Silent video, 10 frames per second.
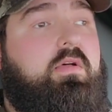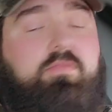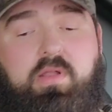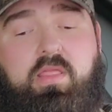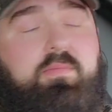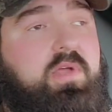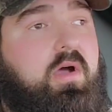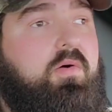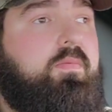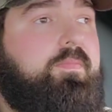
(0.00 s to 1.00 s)
If one of them
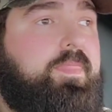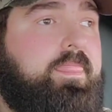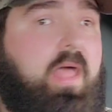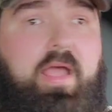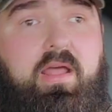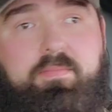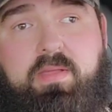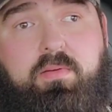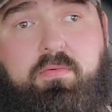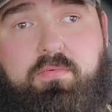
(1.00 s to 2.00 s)
go, I got to be
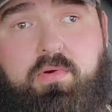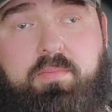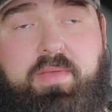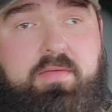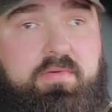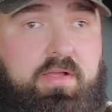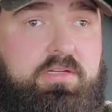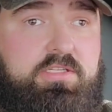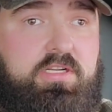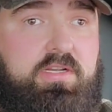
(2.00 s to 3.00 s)
able to afford to pay for
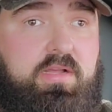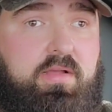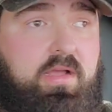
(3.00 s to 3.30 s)
that shit now.